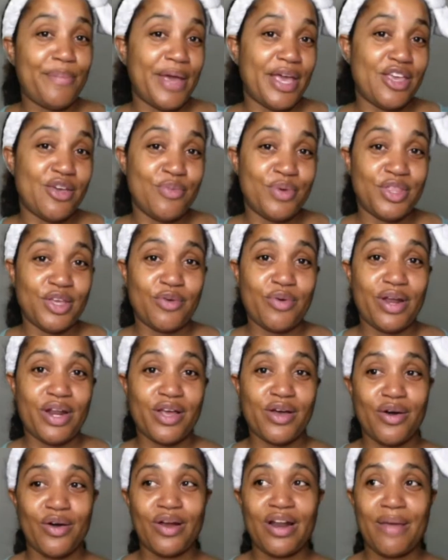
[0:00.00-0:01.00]
pay you with a credit
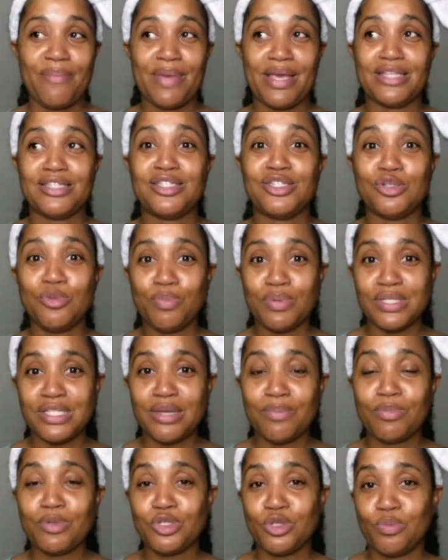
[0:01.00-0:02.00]
card. I mean, super
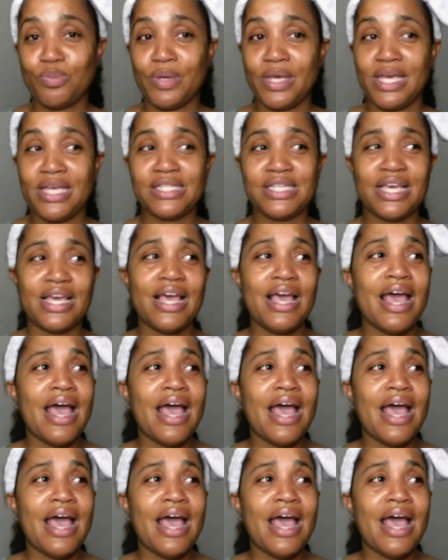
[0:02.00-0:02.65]
simple, super easy.